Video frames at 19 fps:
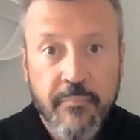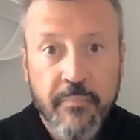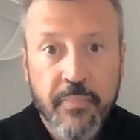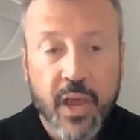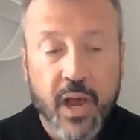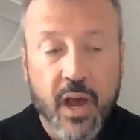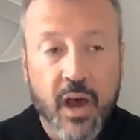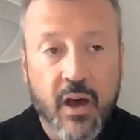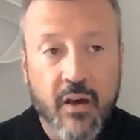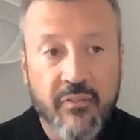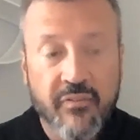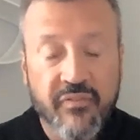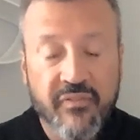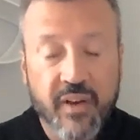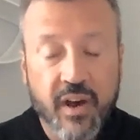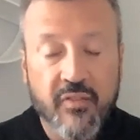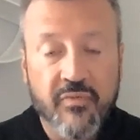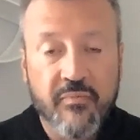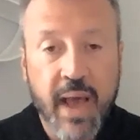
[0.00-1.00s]
of
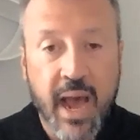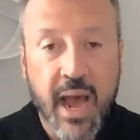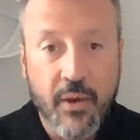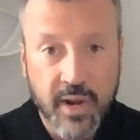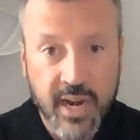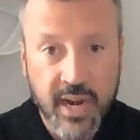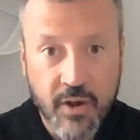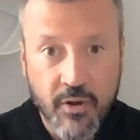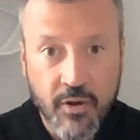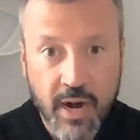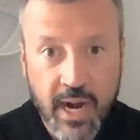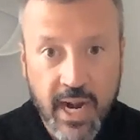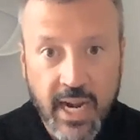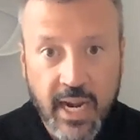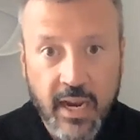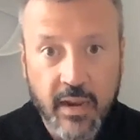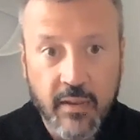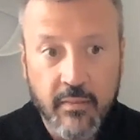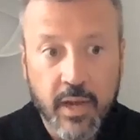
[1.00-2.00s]

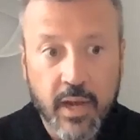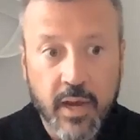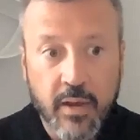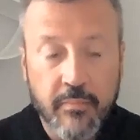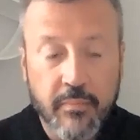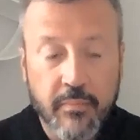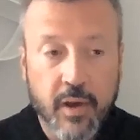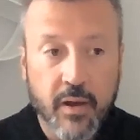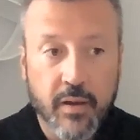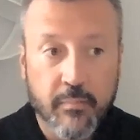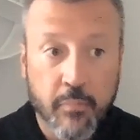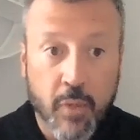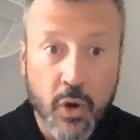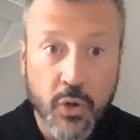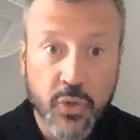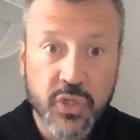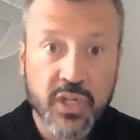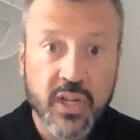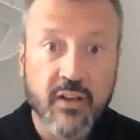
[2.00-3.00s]
mountaineering,
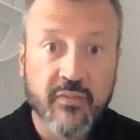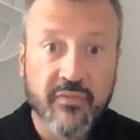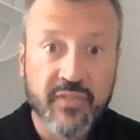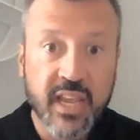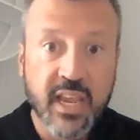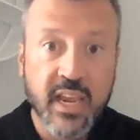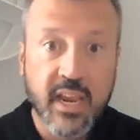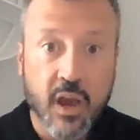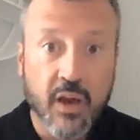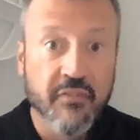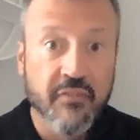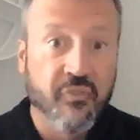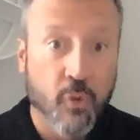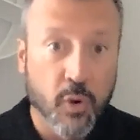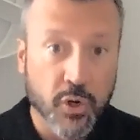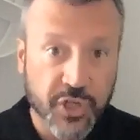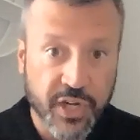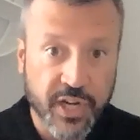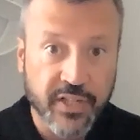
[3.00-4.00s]
most of the
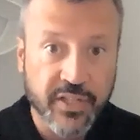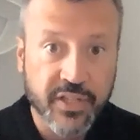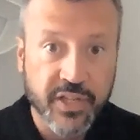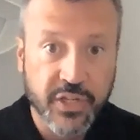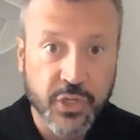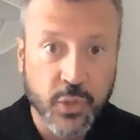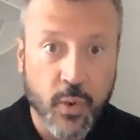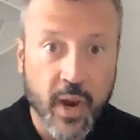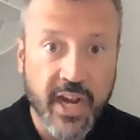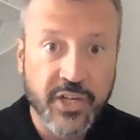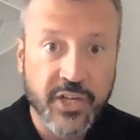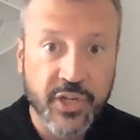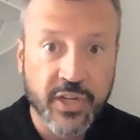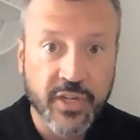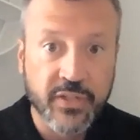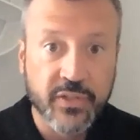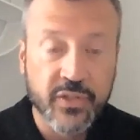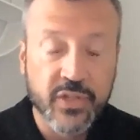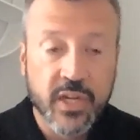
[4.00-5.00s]
unfortunate
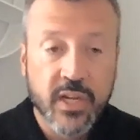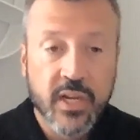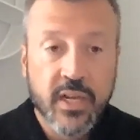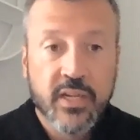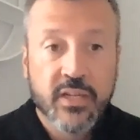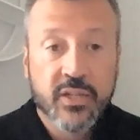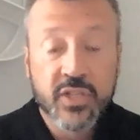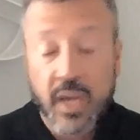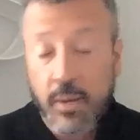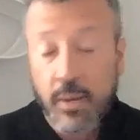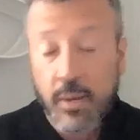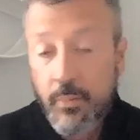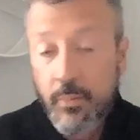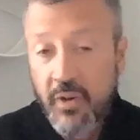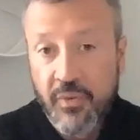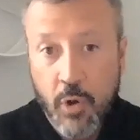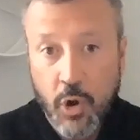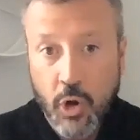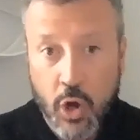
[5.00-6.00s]
situations, some of
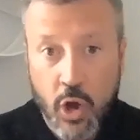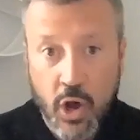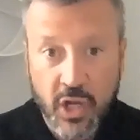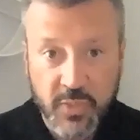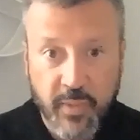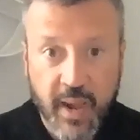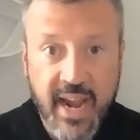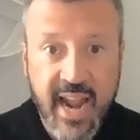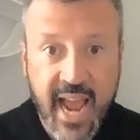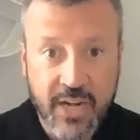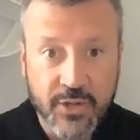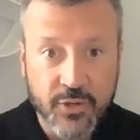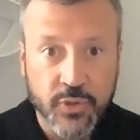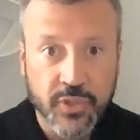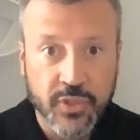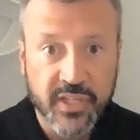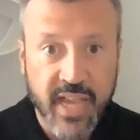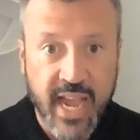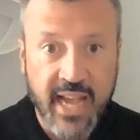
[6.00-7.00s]
them are caused by natural
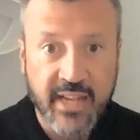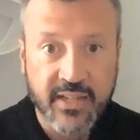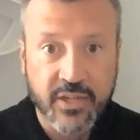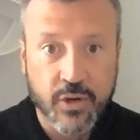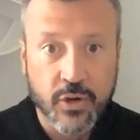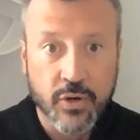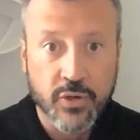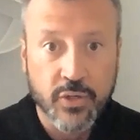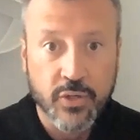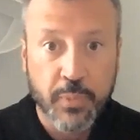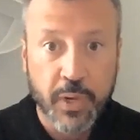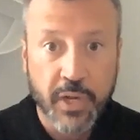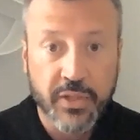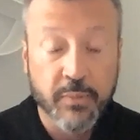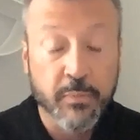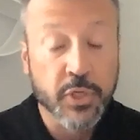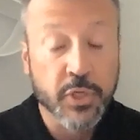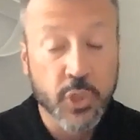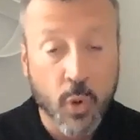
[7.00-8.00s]
disasters, but
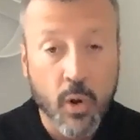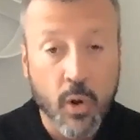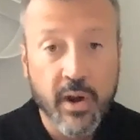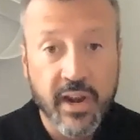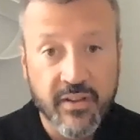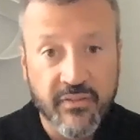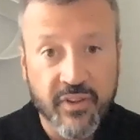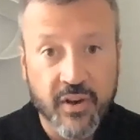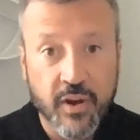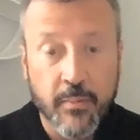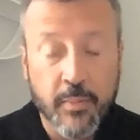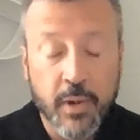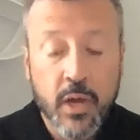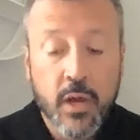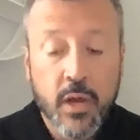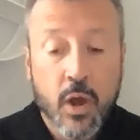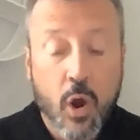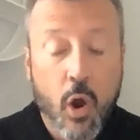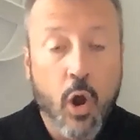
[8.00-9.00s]
the majority of them
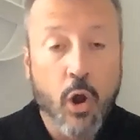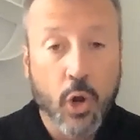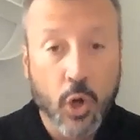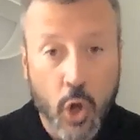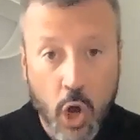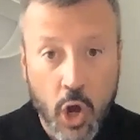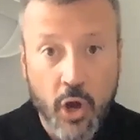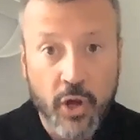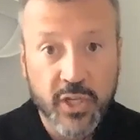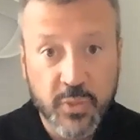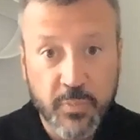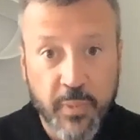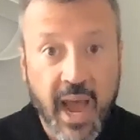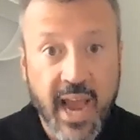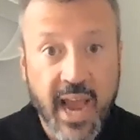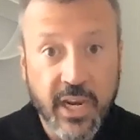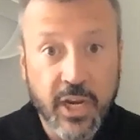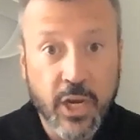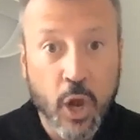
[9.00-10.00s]
are caused
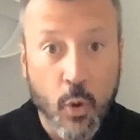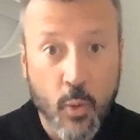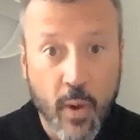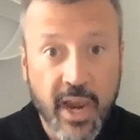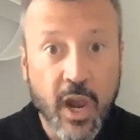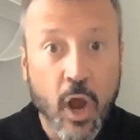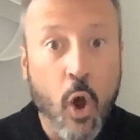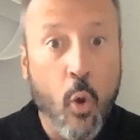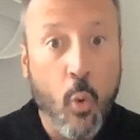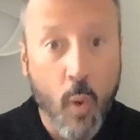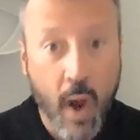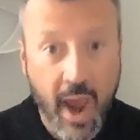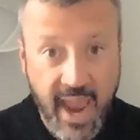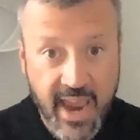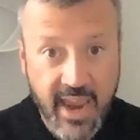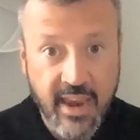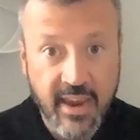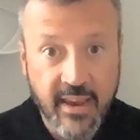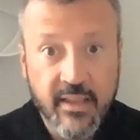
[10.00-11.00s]
by going
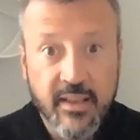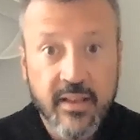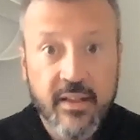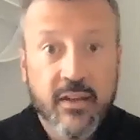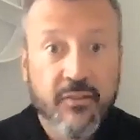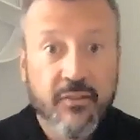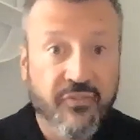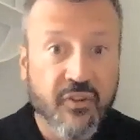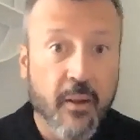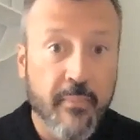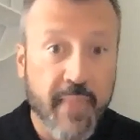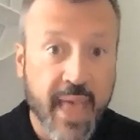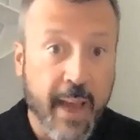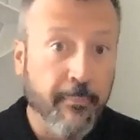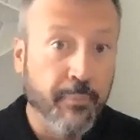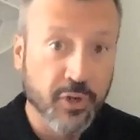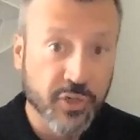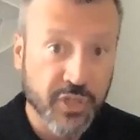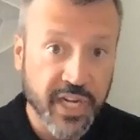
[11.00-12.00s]
away from
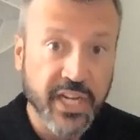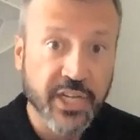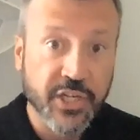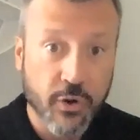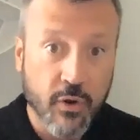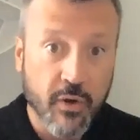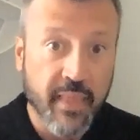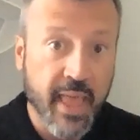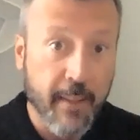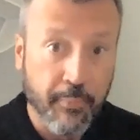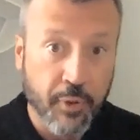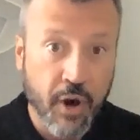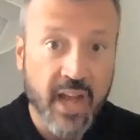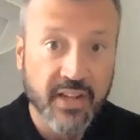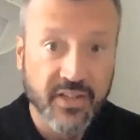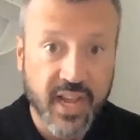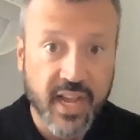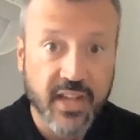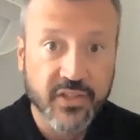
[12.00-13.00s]
that procedure and that
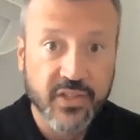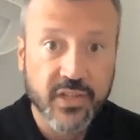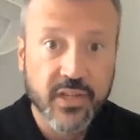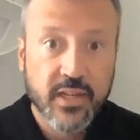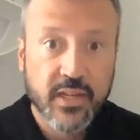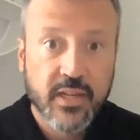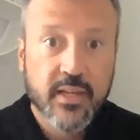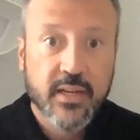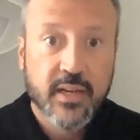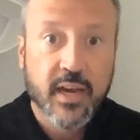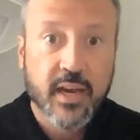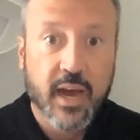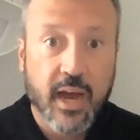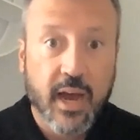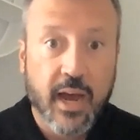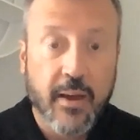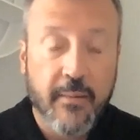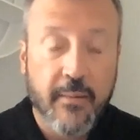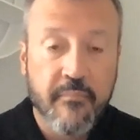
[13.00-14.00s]
process.
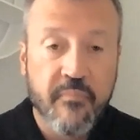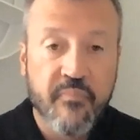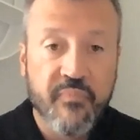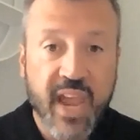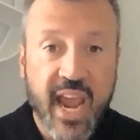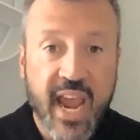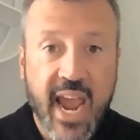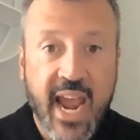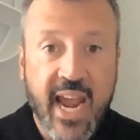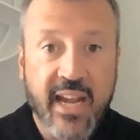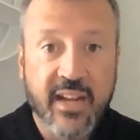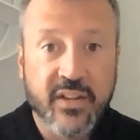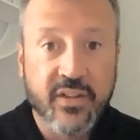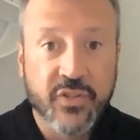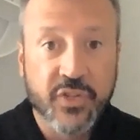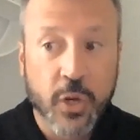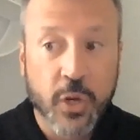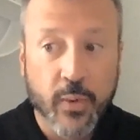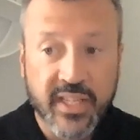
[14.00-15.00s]

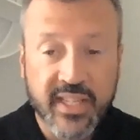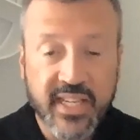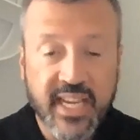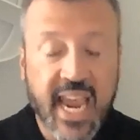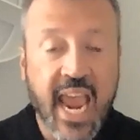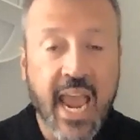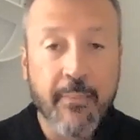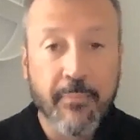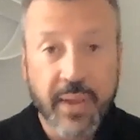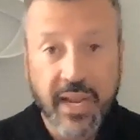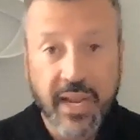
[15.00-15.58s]
And so it's camping